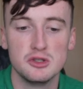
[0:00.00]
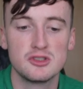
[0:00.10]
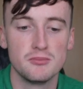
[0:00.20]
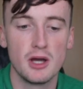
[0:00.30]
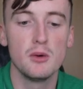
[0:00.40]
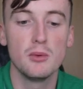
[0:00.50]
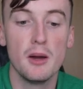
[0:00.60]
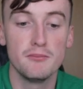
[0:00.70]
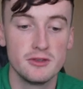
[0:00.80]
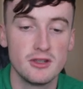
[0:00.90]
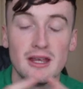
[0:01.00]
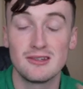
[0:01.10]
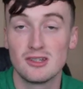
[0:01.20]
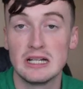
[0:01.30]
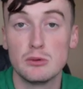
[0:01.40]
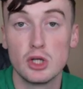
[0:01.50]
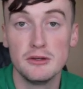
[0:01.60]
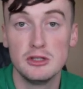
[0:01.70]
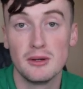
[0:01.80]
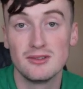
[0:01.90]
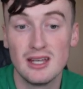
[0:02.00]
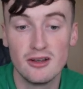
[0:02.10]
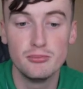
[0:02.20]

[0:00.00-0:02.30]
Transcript: Because it's not necessarily what I'd do myself,